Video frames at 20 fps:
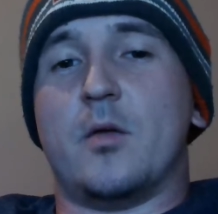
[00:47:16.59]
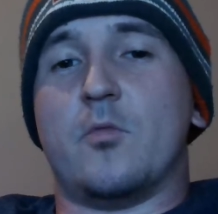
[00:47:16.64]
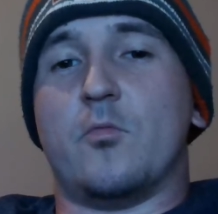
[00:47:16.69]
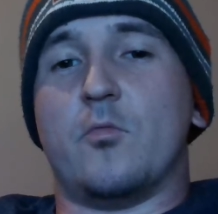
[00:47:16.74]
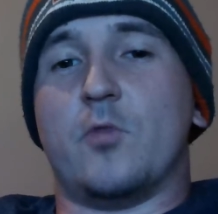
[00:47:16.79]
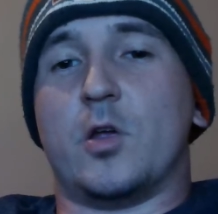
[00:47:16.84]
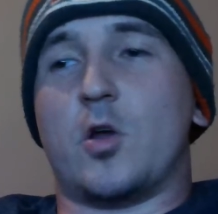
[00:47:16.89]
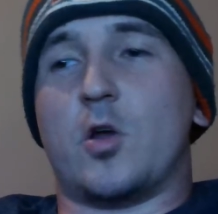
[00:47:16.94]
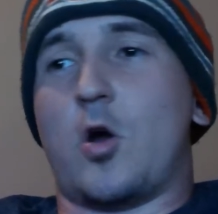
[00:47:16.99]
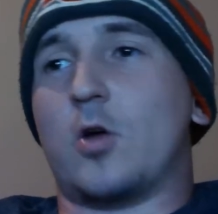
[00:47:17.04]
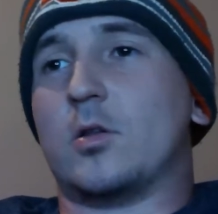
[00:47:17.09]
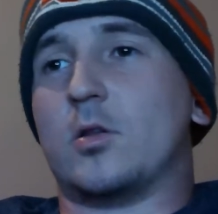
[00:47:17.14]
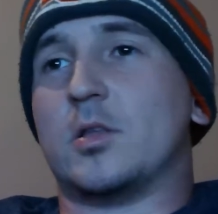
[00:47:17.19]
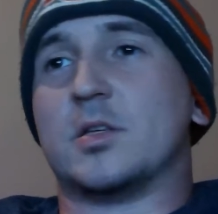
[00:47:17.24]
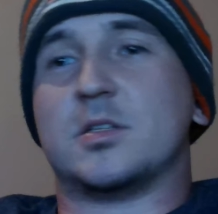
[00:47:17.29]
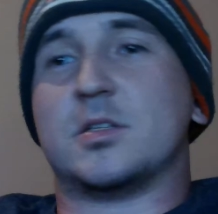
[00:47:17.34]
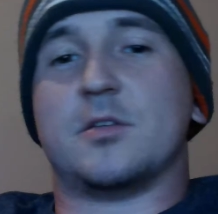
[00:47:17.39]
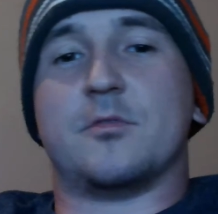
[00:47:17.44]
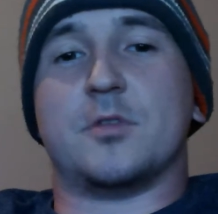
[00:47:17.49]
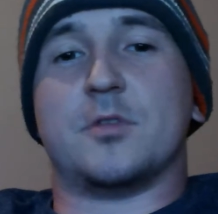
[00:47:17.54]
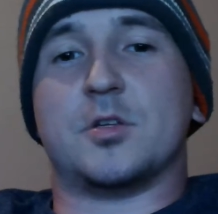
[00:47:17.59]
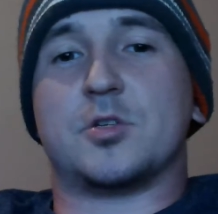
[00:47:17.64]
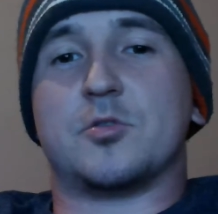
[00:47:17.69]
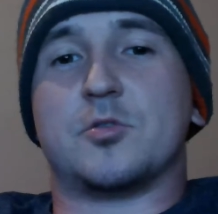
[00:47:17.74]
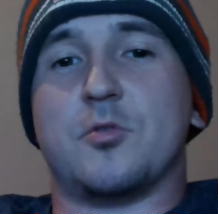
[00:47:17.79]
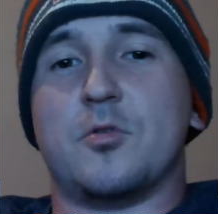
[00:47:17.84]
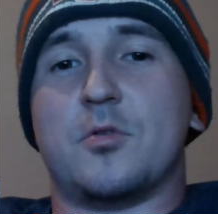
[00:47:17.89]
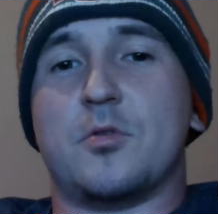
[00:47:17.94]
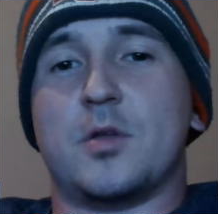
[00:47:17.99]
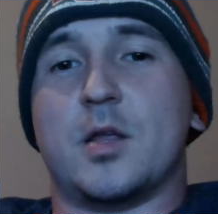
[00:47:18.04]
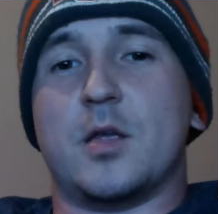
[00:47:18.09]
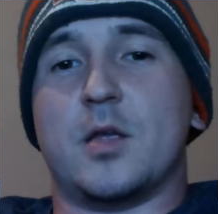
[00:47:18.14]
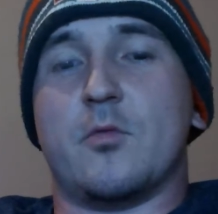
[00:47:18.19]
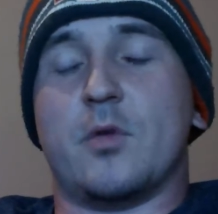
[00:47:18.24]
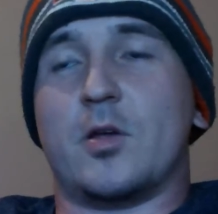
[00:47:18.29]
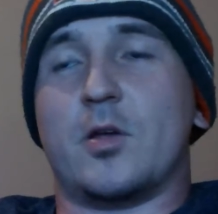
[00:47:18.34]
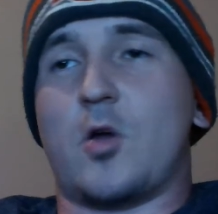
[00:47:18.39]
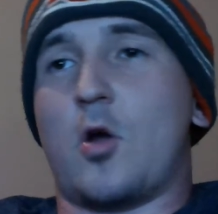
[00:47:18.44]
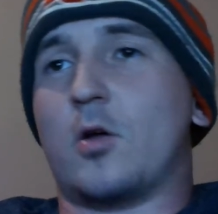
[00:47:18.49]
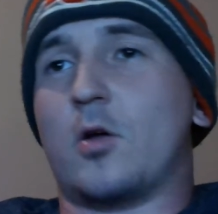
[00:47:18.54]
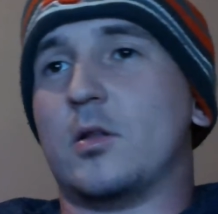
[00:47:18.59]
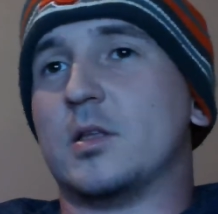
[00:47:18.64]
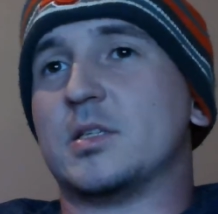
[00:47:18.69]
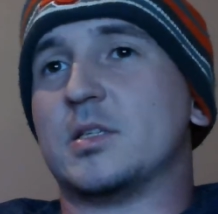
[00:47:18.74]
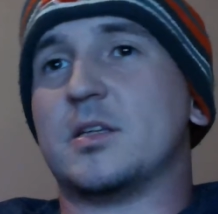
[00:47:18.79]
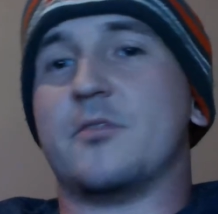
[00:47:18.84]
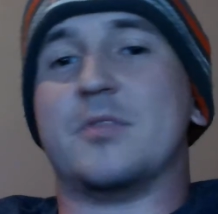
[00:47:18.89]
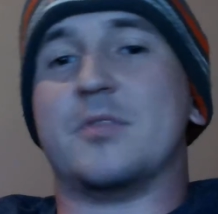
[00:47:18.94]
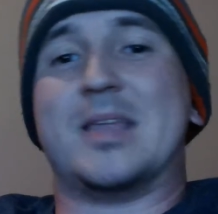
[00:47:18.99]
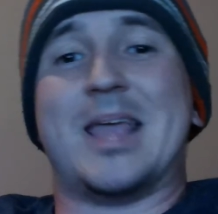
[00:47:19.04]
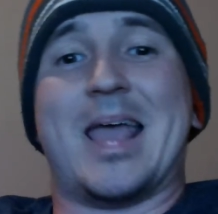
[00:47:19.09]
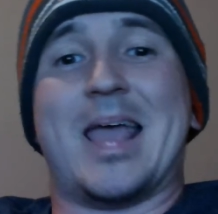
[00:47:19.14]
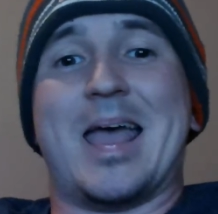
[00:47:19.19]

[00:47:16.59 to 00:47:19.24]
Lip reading: regardless of the scrutiny, regardless of the